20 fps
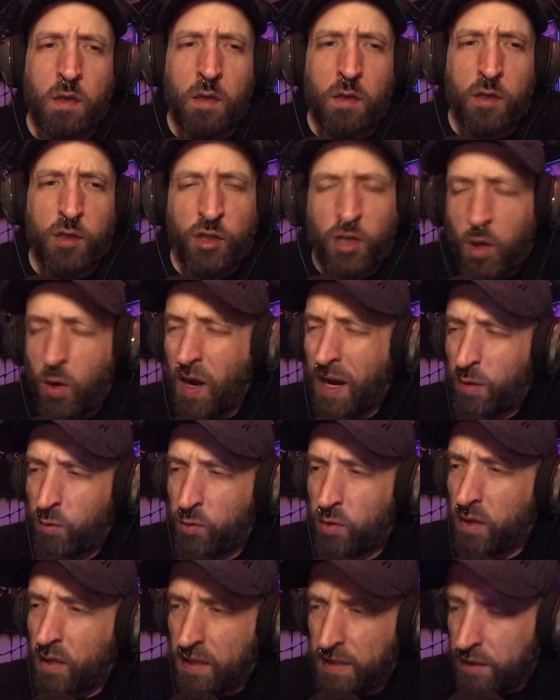You know, I
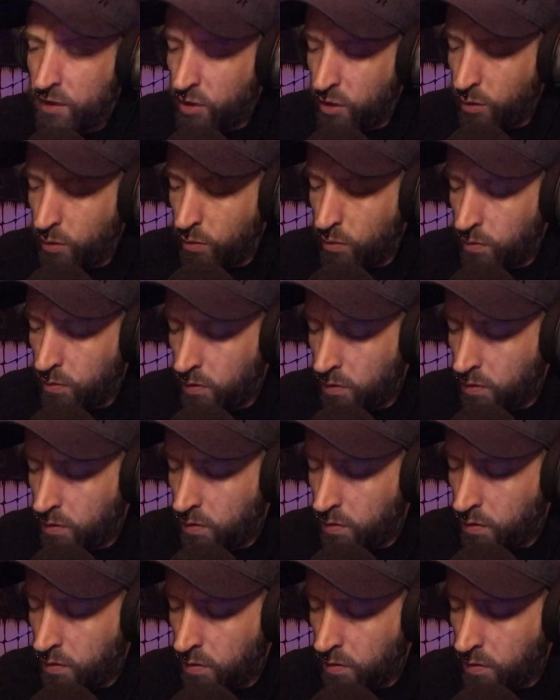really do.
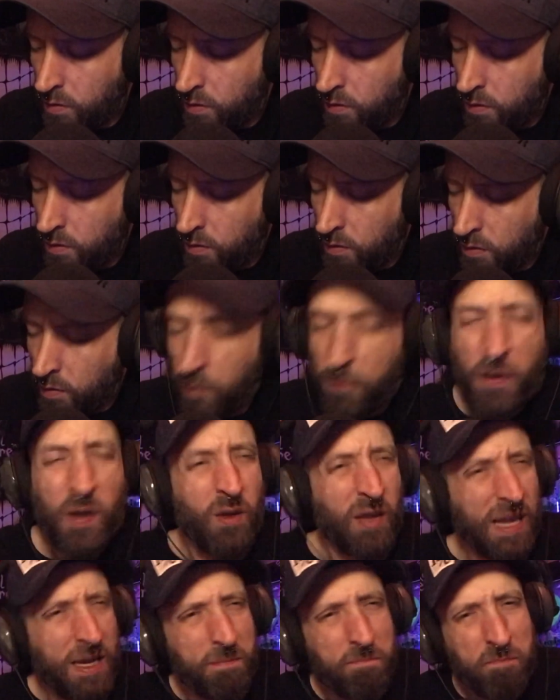I feel
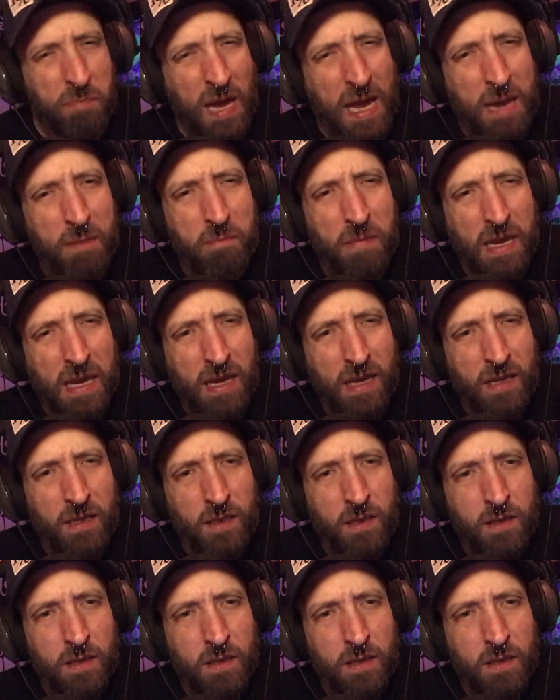like Batman